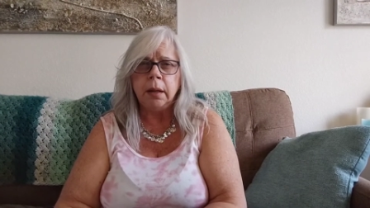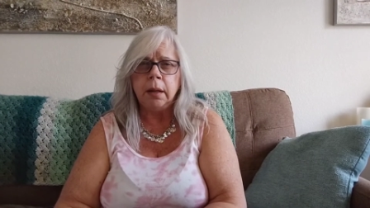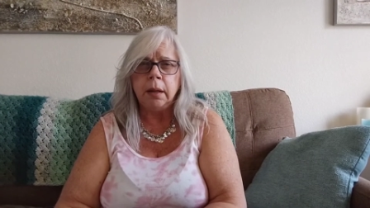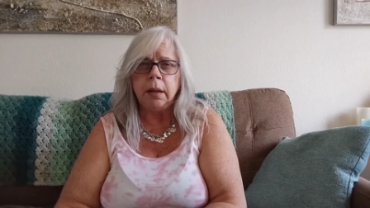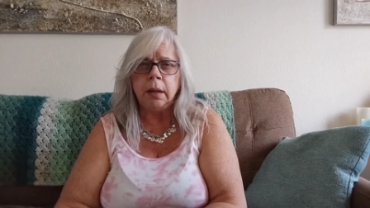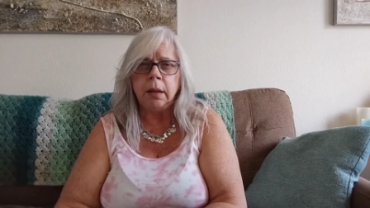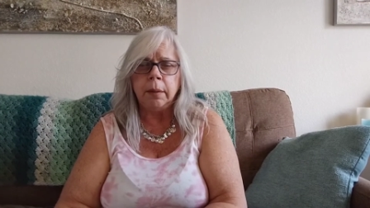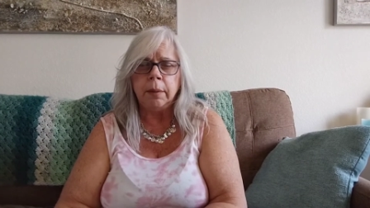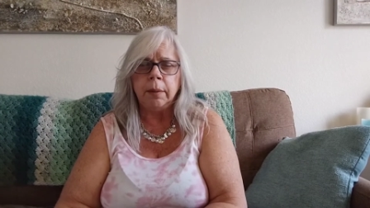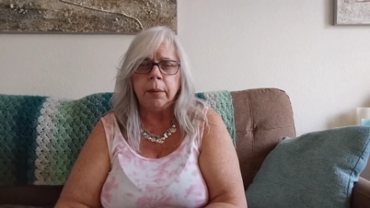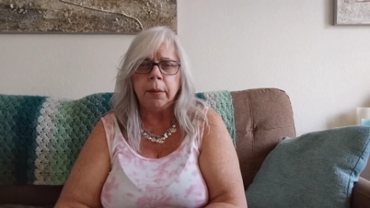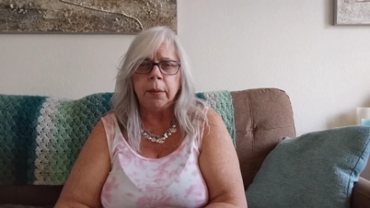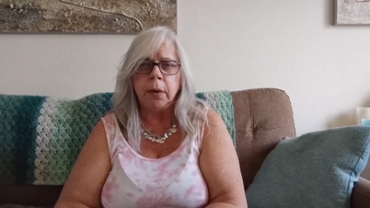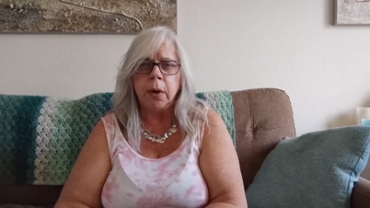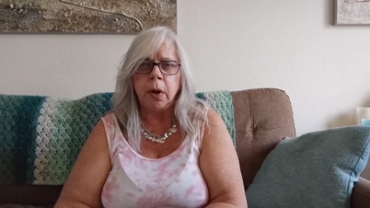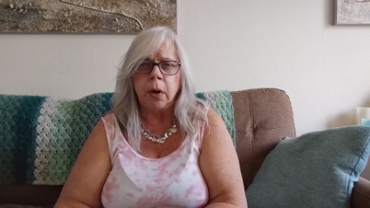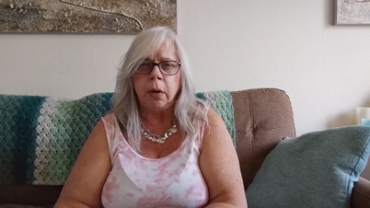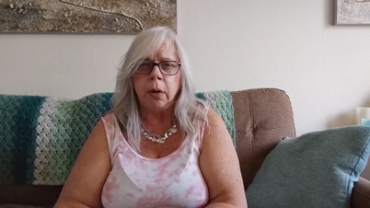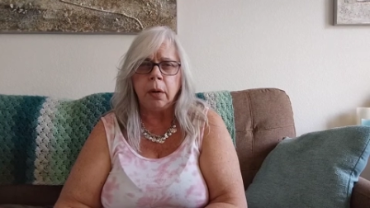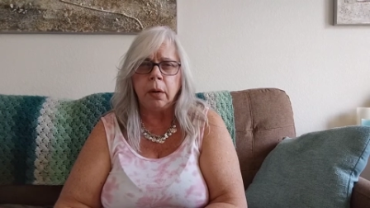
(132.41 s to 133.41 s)
um,
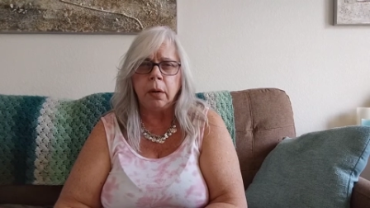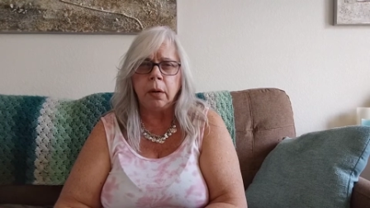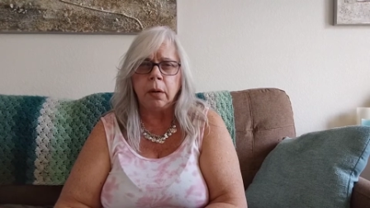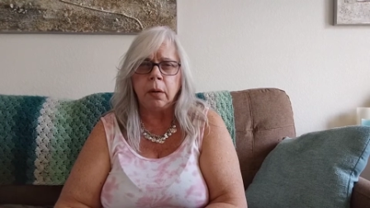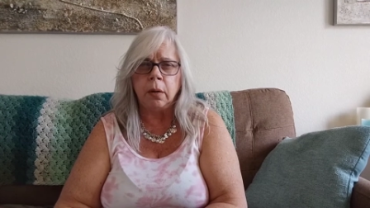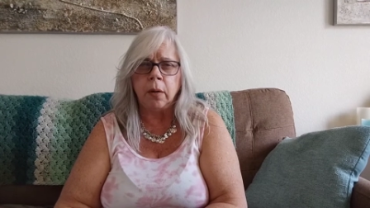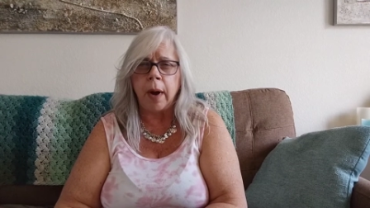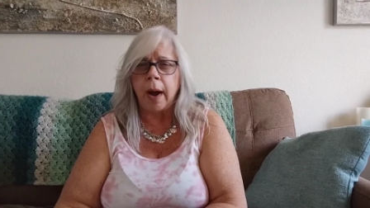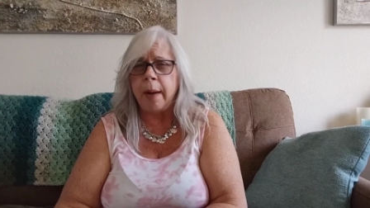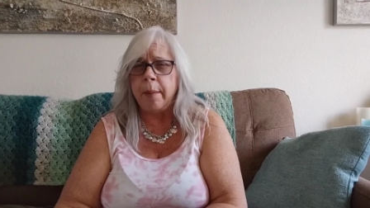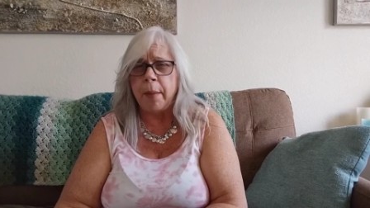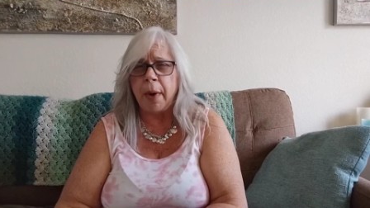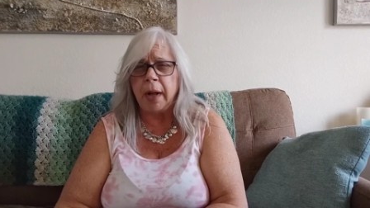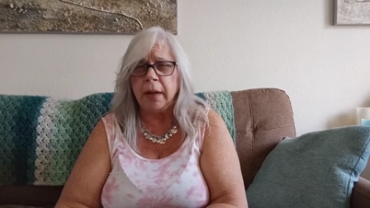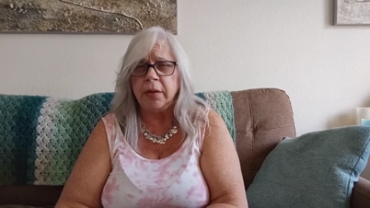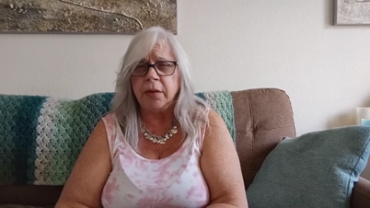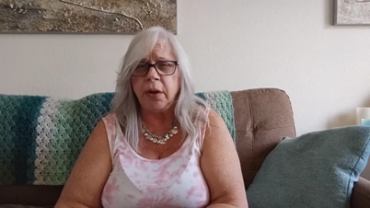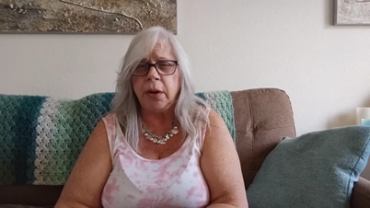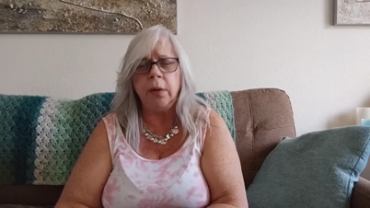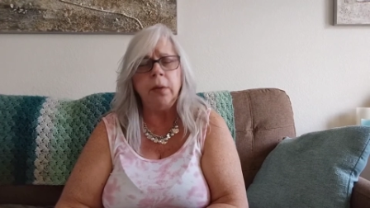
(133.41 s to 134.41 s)
called Cry
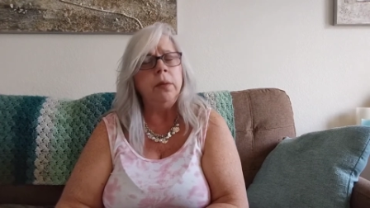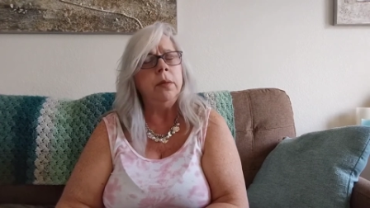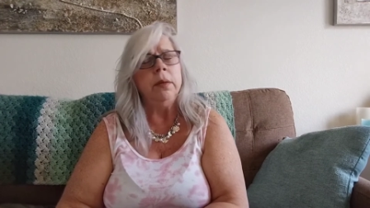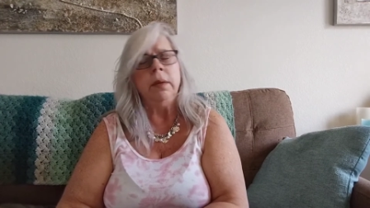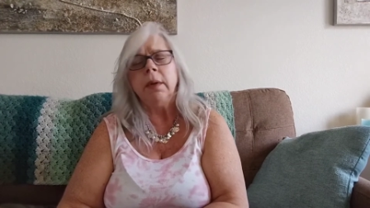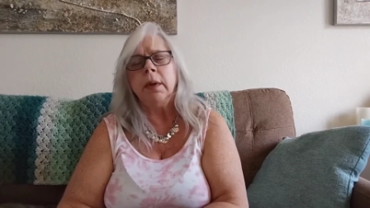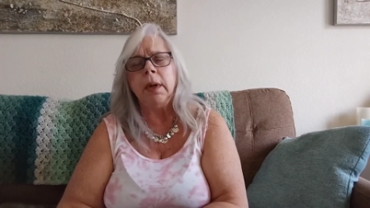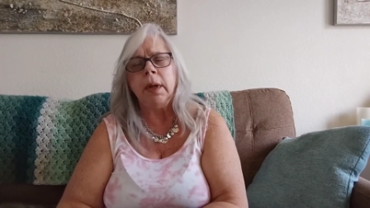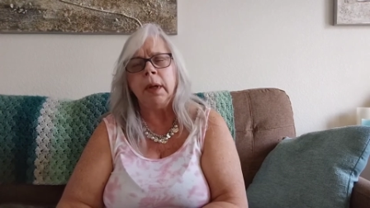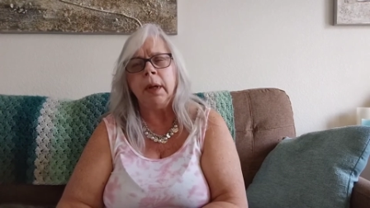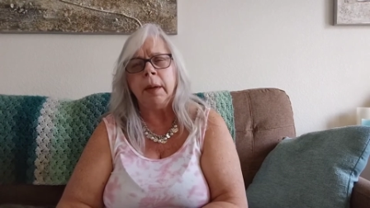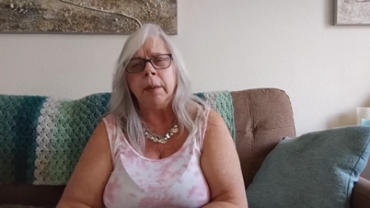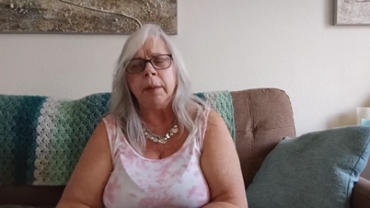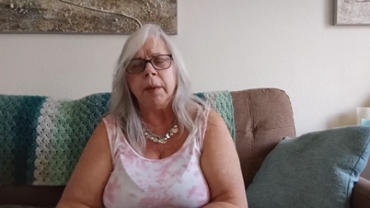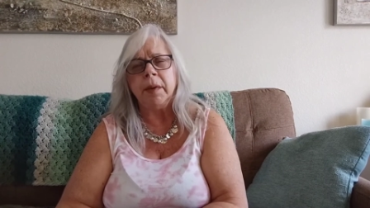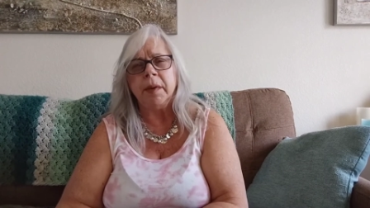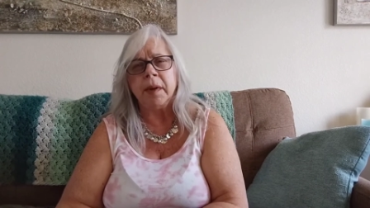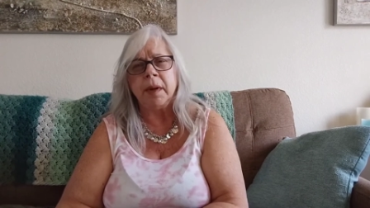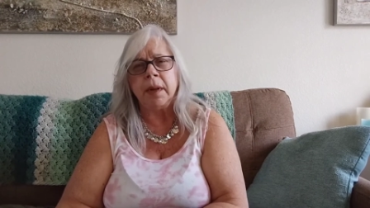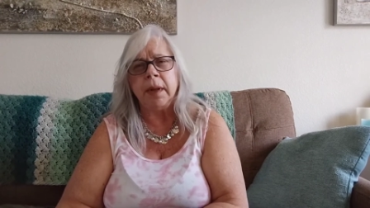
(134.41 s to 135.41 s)
Macho. Um,
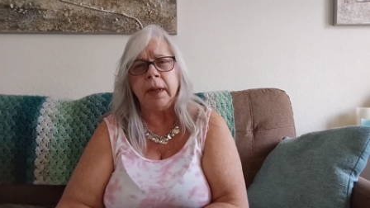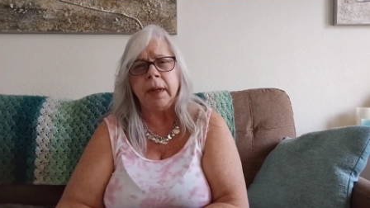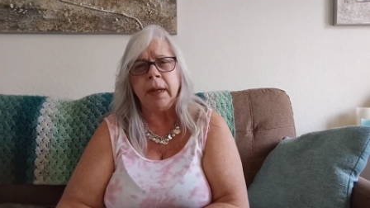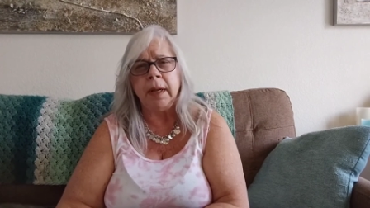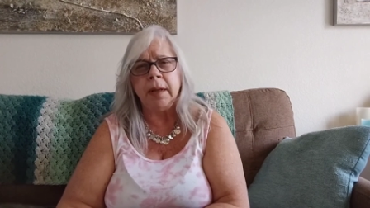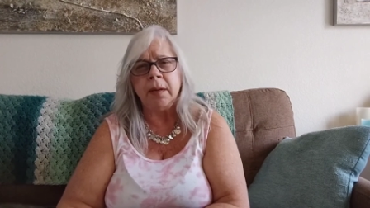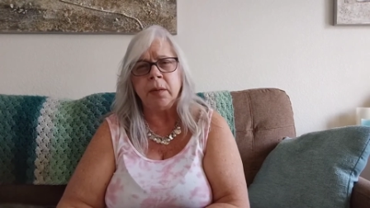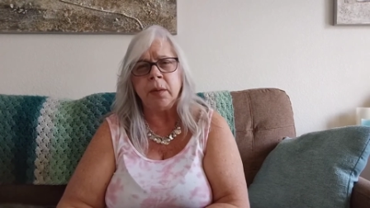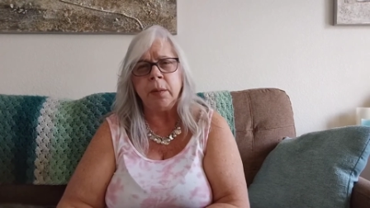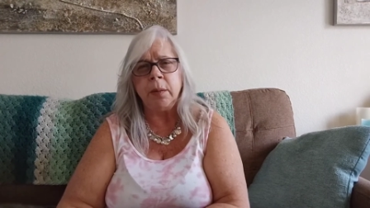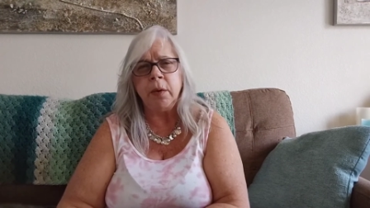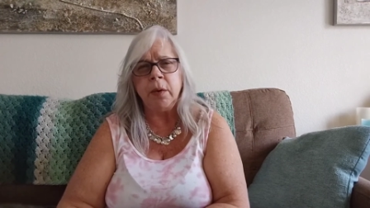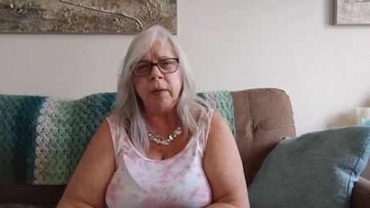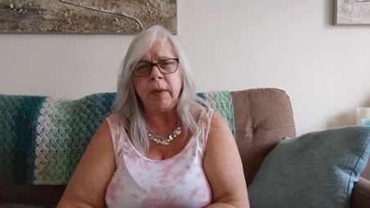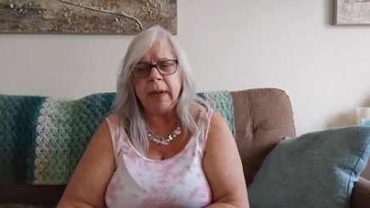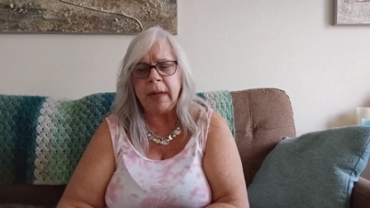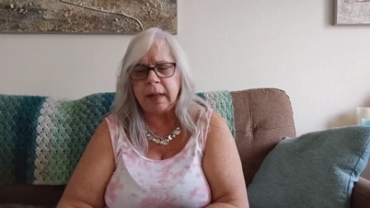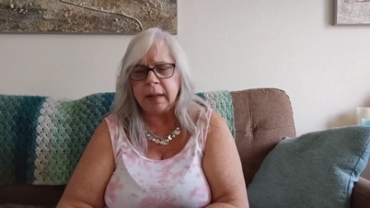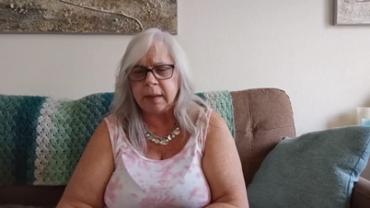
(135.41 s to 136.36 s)
it's a Clint Eastwood movie.